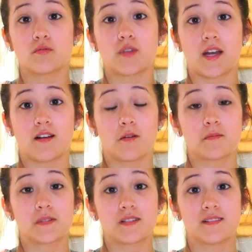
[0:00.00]
that
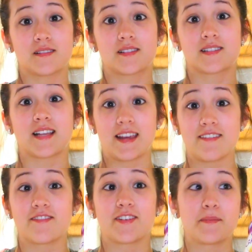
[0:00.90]
helps
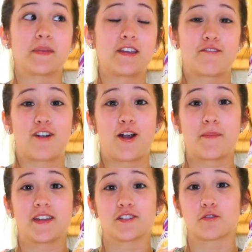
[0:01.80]
save me from
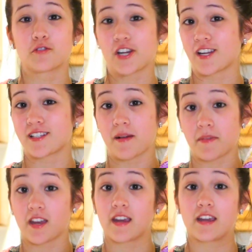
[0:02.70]
indulging in
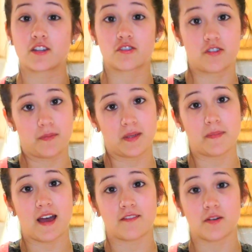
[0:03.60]
something extremely
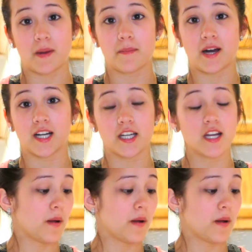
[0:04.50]
bad for my body.